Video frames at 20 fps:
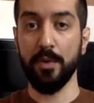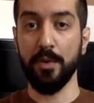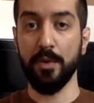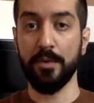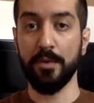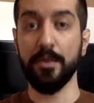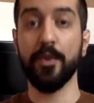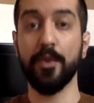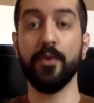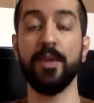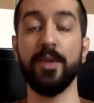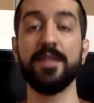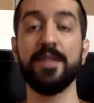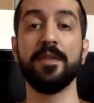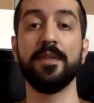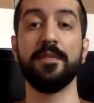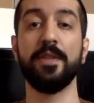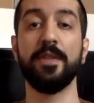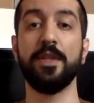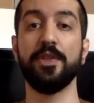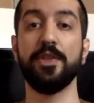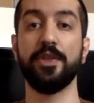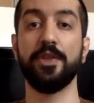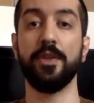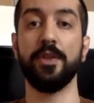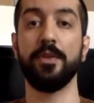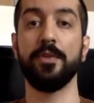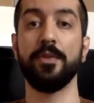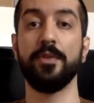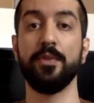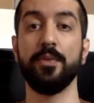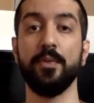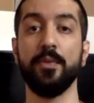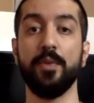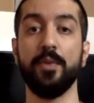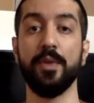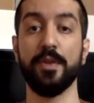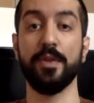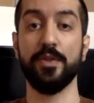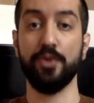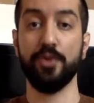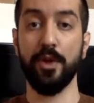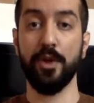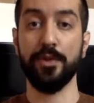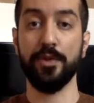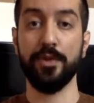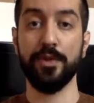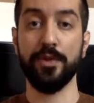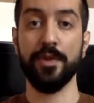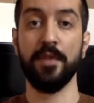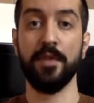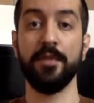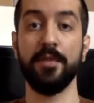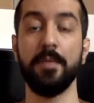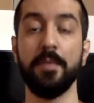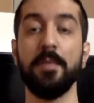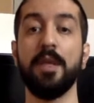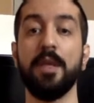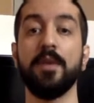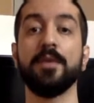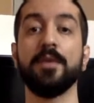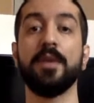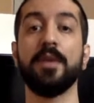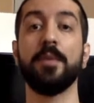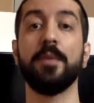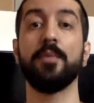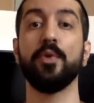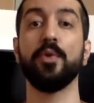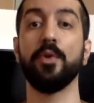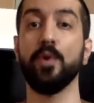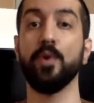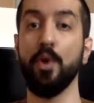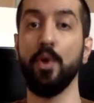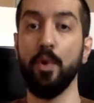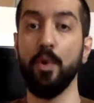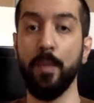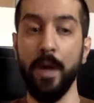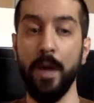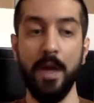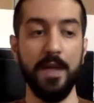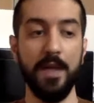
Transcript: degrees of lesion to the structures of the medial temporal lobe,